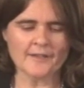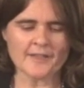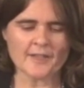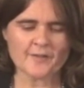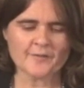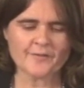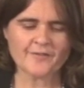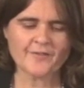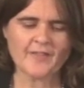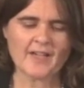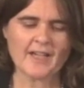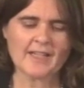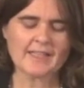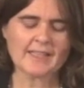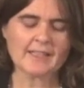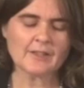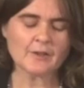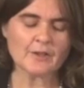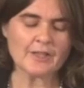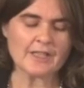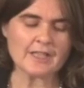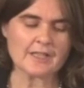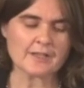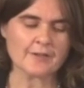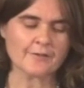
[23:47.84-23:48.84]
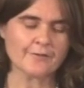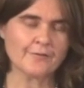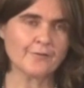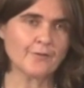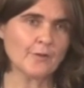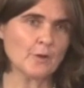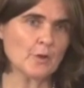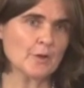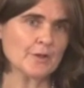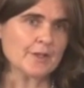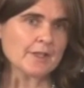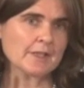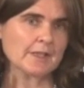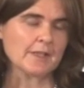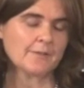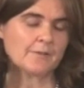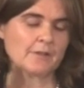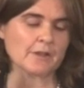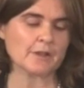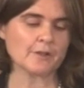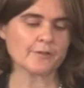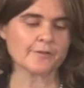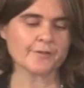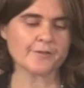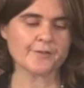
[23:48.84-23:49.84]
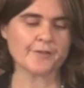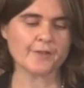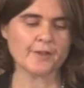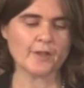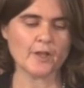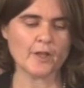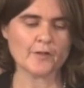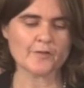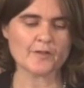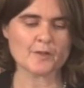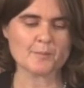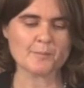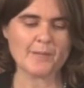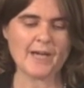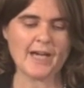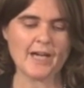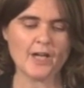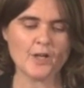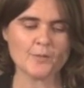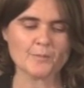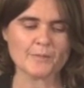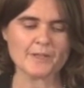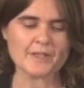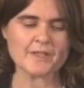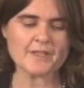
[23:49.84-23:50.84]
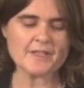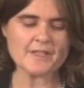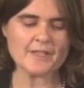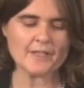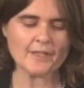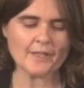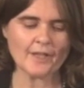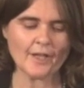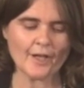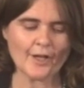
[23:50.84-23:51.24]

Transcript: Then finally, looking at the fourth level of empowerment,